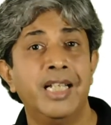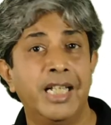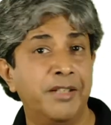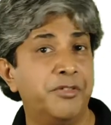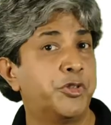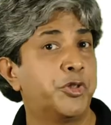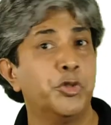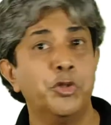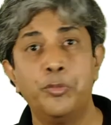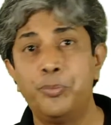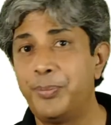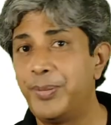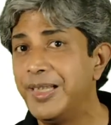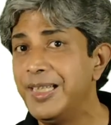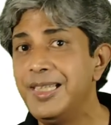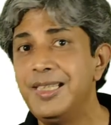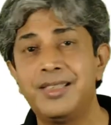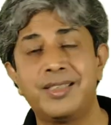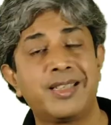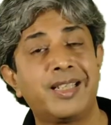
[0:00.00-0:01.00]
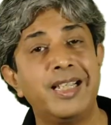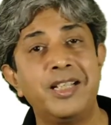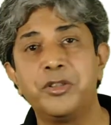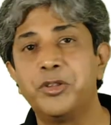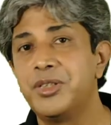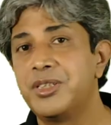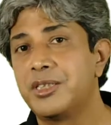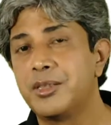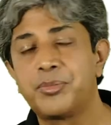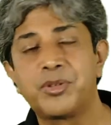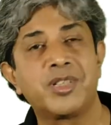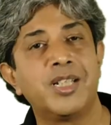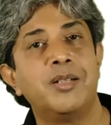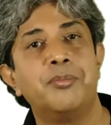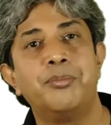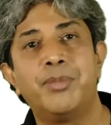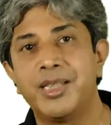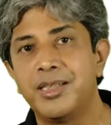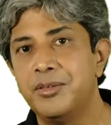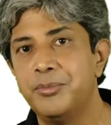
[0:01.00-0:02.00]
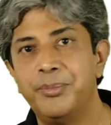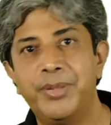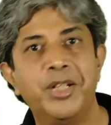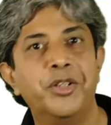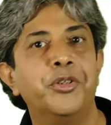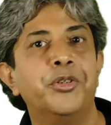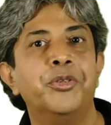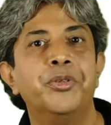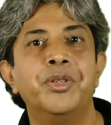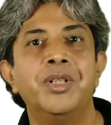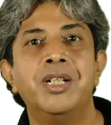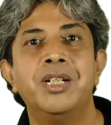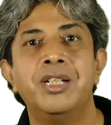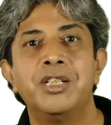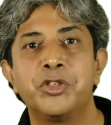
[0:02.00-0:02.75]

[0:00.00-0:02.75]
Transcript: If so, please click on the subscribe button below